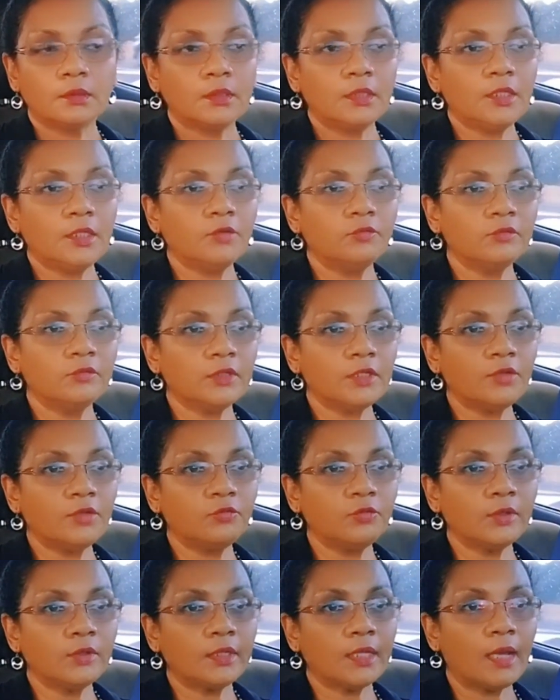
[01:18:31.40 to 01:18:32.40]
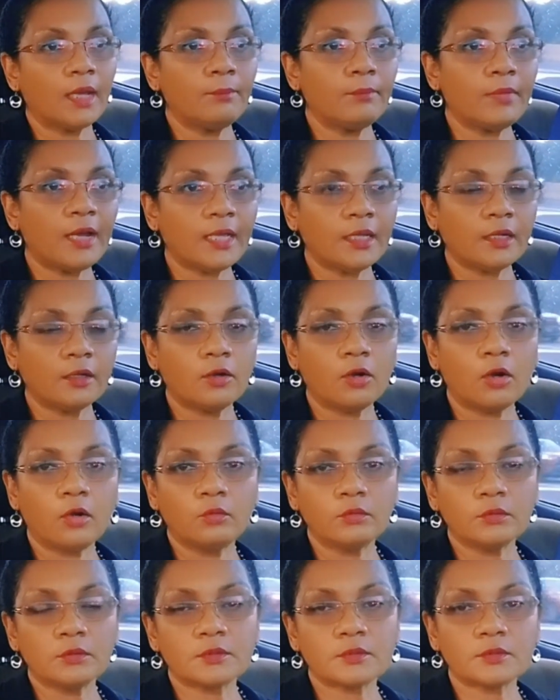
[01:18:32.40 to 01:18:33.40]
Even if you can buy a
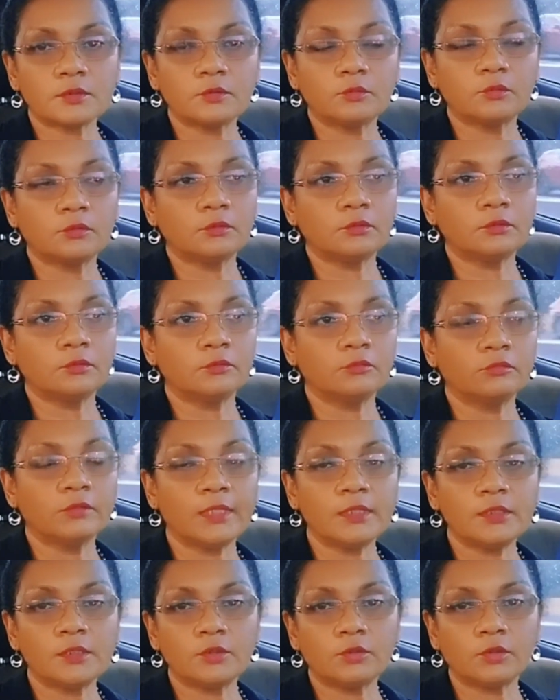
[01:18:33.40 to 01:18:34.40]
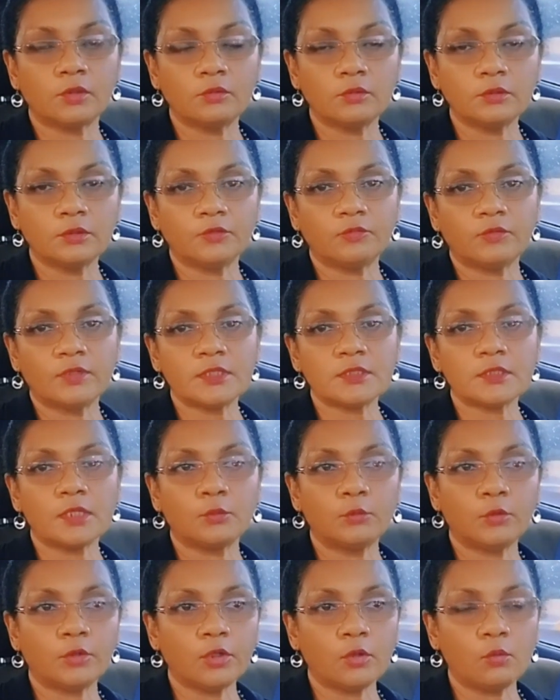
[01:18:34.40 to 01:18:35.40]
house to rent it out, if it's
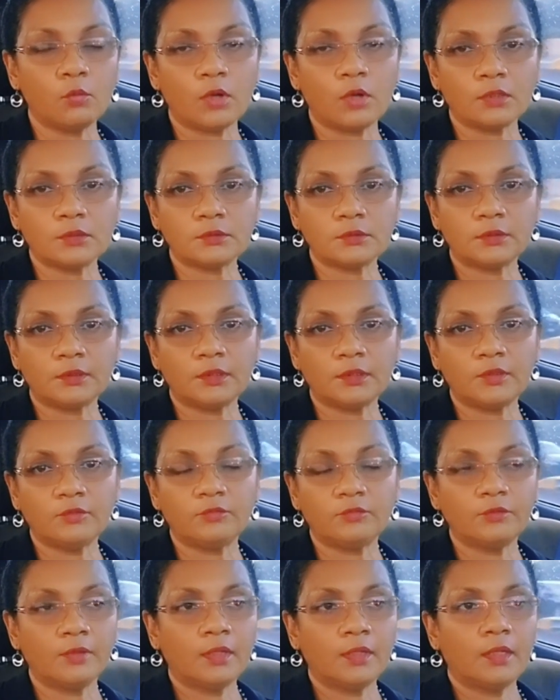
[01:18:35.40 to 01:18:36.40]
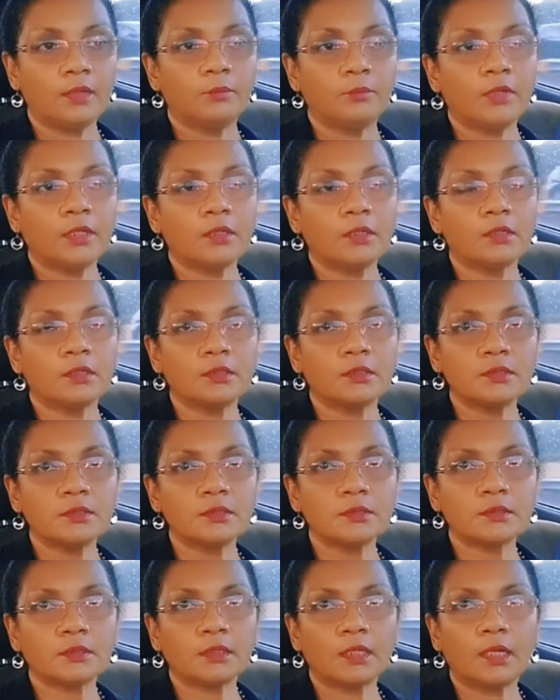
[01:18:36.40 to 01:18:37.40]
not where you want to live.
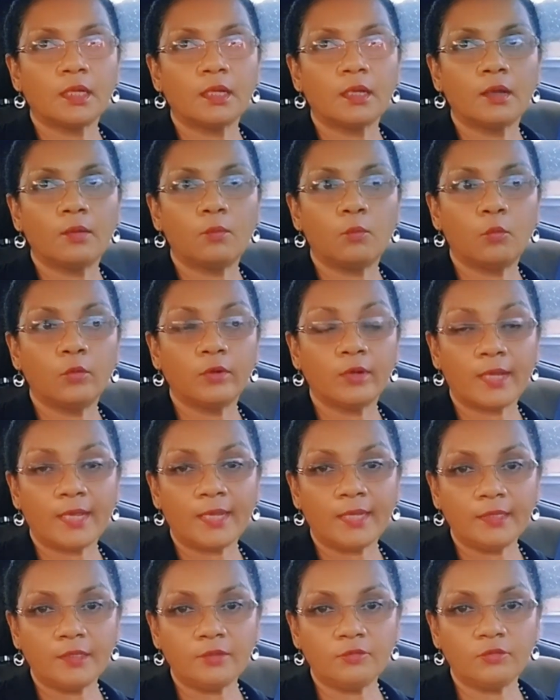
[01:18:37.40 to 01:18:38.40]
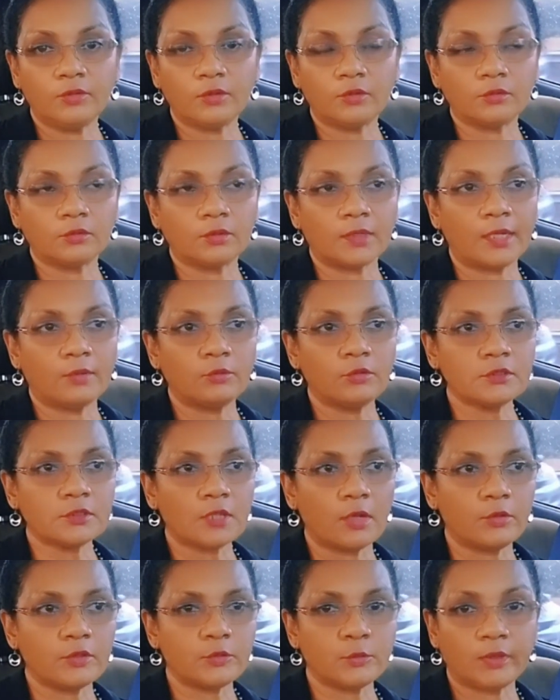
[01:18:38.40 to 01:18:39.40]
Because um, where I live, you know, I was
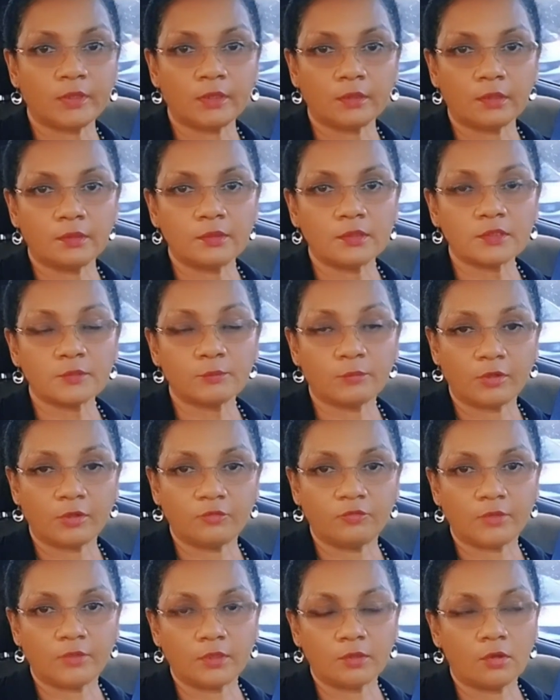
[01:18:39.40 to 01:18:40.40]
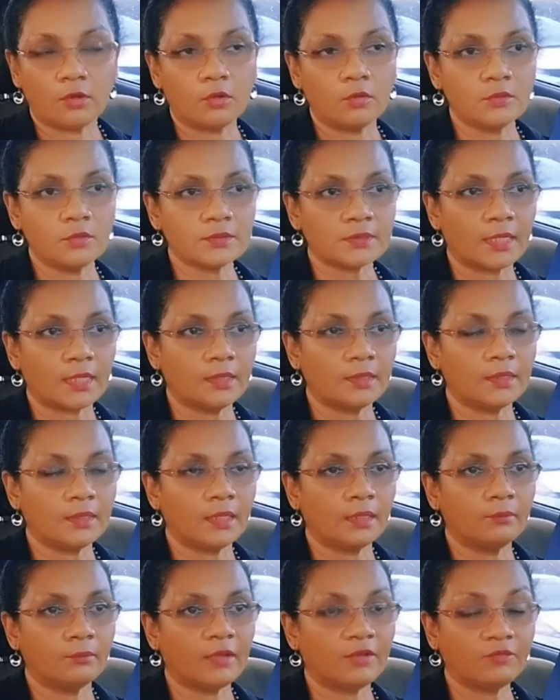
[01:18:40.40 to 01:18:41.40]
always waiting on this perfect house, and
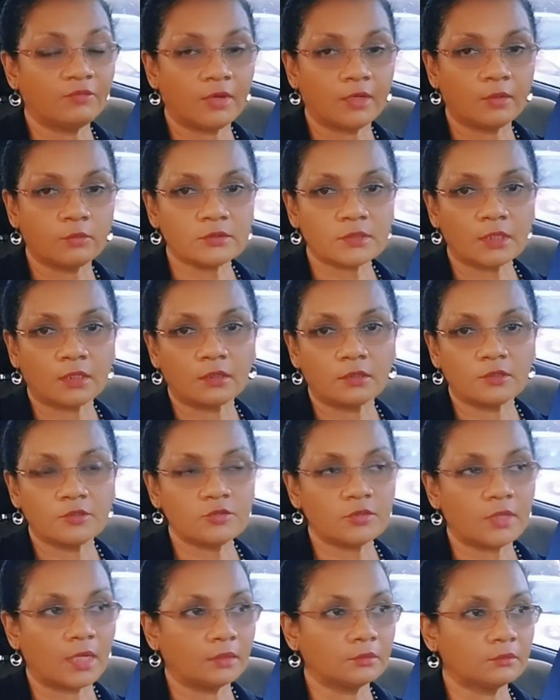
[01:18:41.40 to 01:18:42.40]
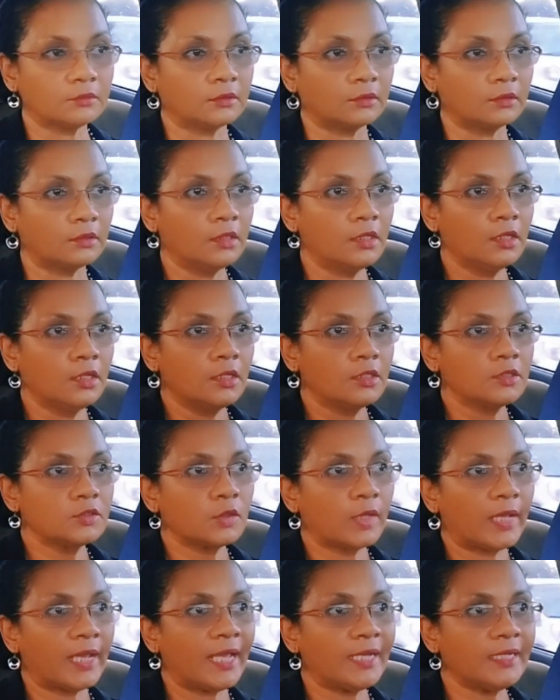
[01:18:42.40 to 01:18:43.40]
then my father was a contractor,
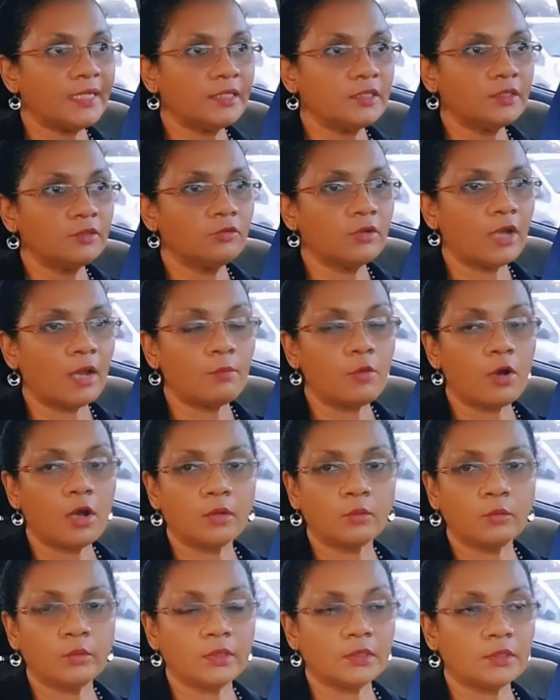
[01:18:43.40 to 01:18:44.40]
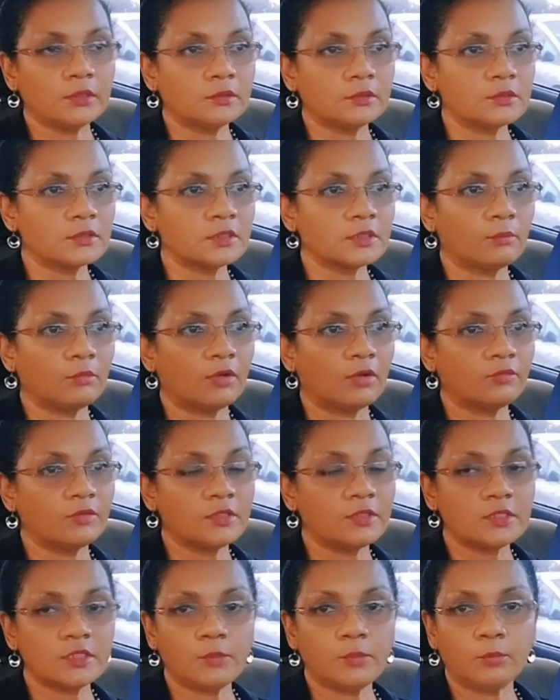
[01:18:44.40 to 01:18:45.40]
so I didn't grab on quickly to some of
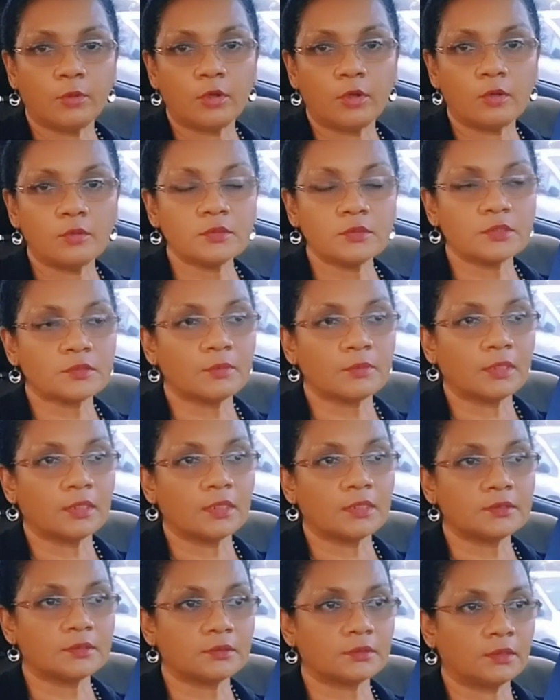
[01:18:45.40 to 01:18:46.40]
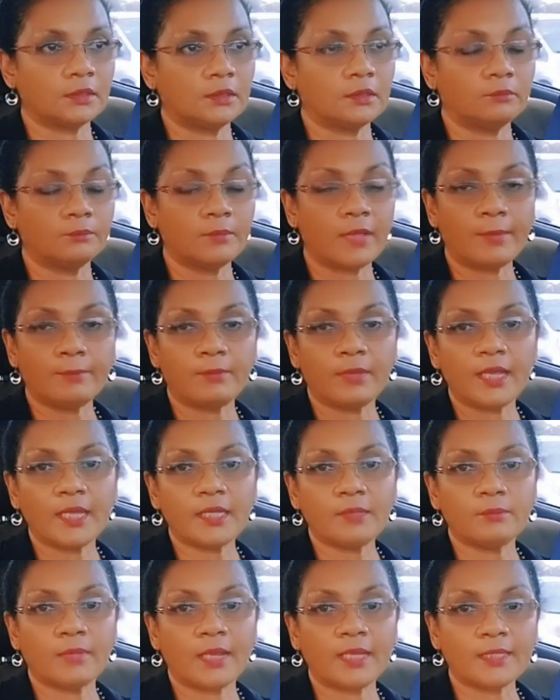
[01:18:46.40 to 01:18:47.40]
the cheaper houses, because in my
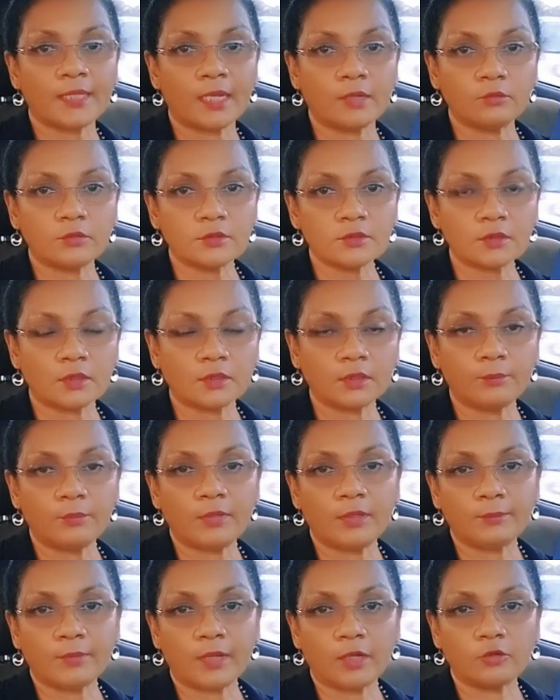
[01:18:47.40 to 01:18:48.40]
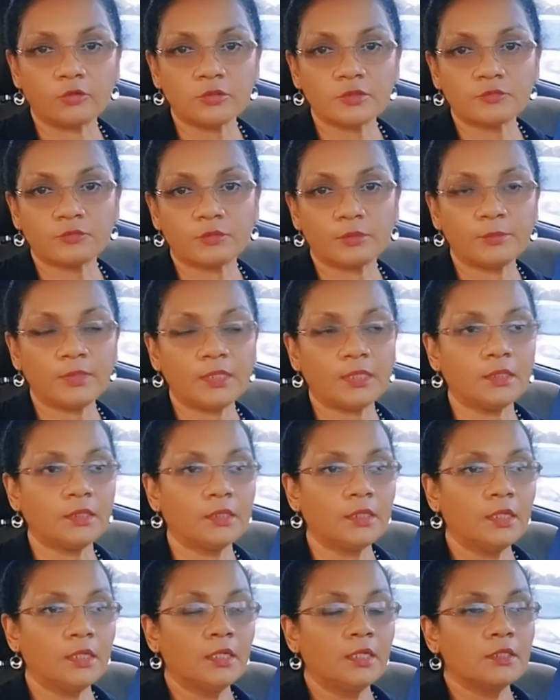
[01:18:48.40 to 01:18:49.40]
mind my dad was going to build my house for me.
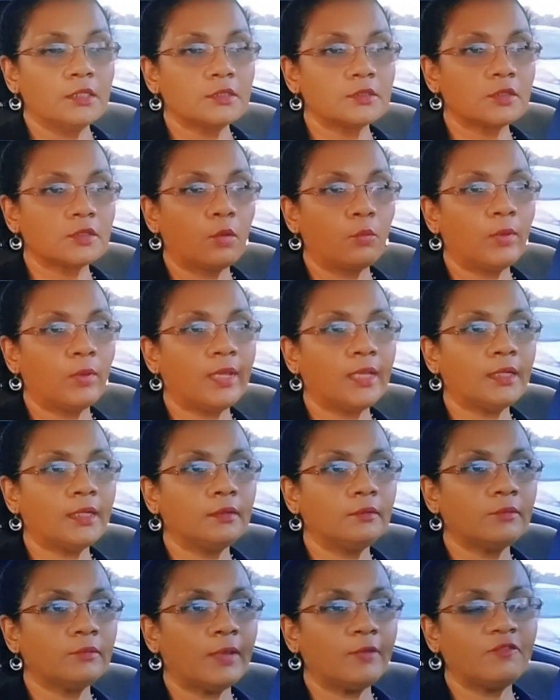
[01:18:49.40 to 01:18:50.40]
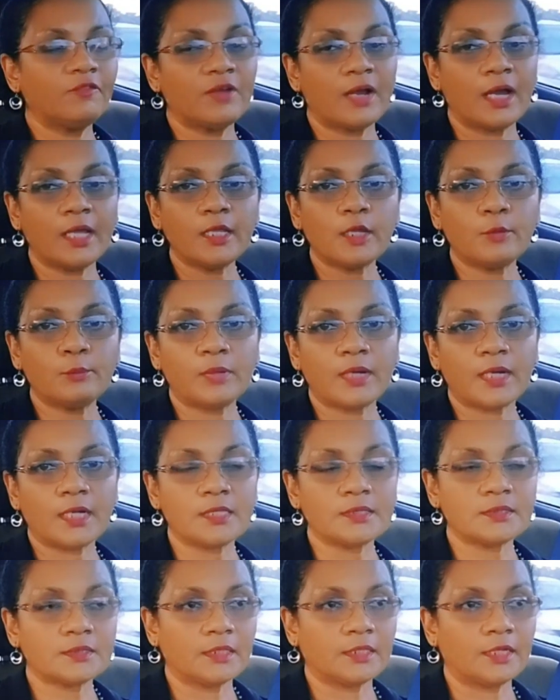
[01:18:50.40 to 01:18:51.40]
So when my father
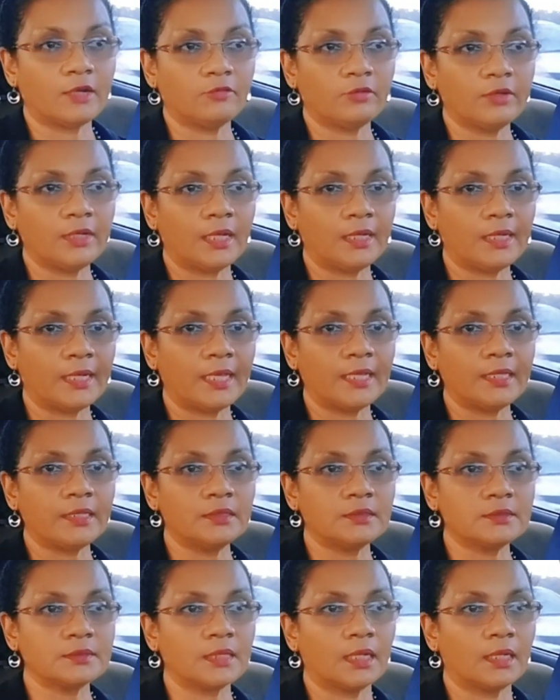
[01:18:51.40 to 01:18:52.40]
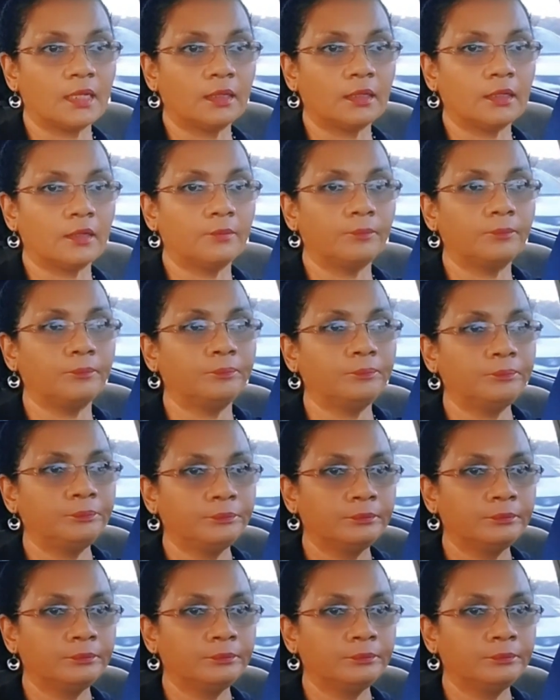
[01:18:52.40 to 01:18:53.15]
passed and I realized um,